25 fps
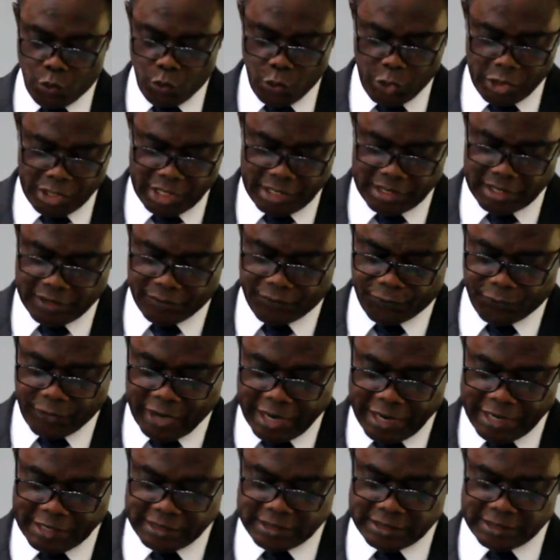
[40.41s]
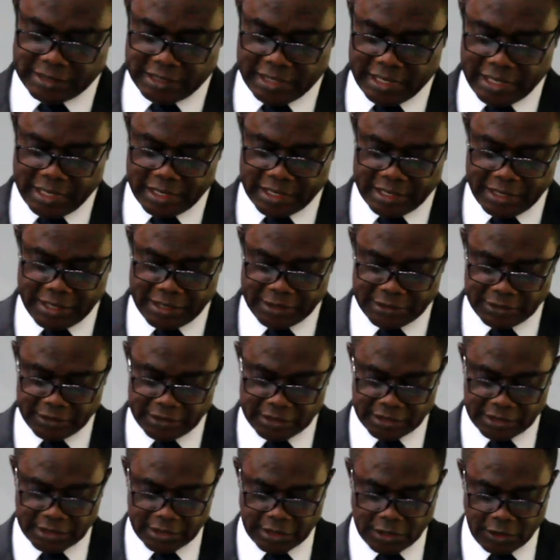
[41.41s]
winning the fight
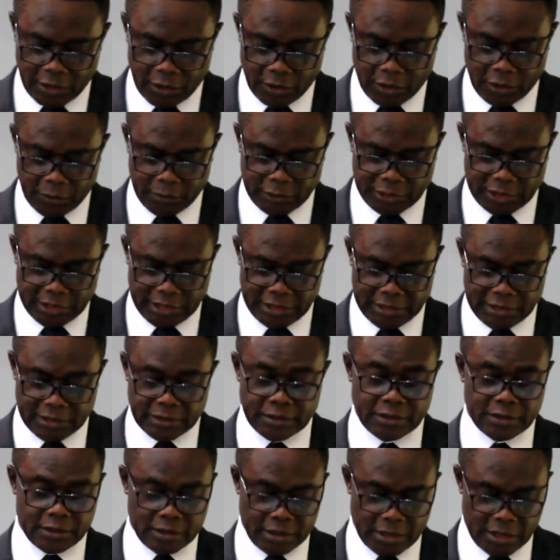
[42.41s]
against corruption,